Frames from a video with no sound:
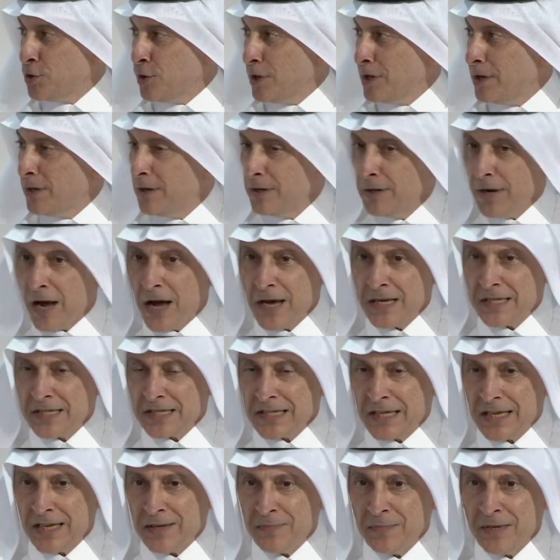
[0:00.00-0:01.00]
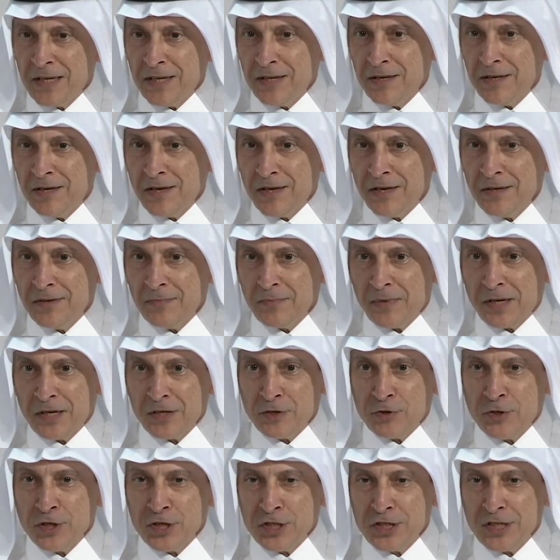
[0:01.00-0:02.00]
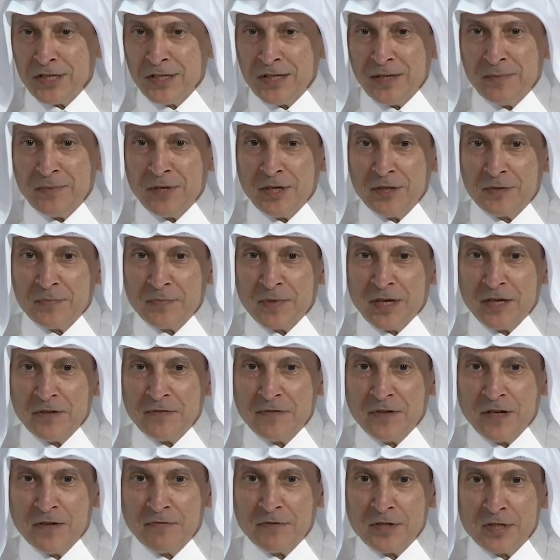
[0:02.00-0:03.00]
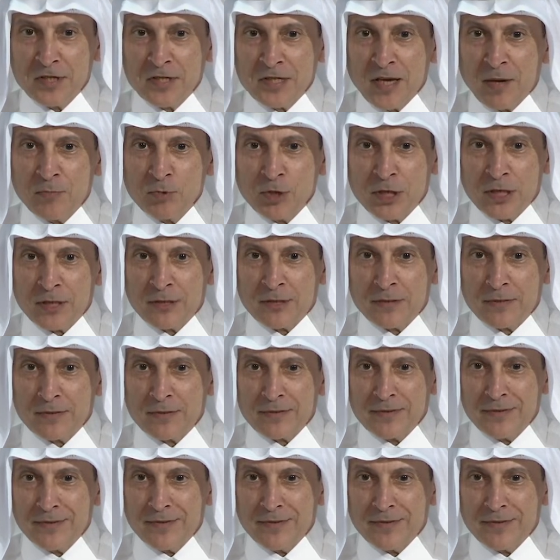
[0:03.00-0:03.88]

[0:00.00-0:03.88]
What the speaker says: are asking me a question about my favorite subject.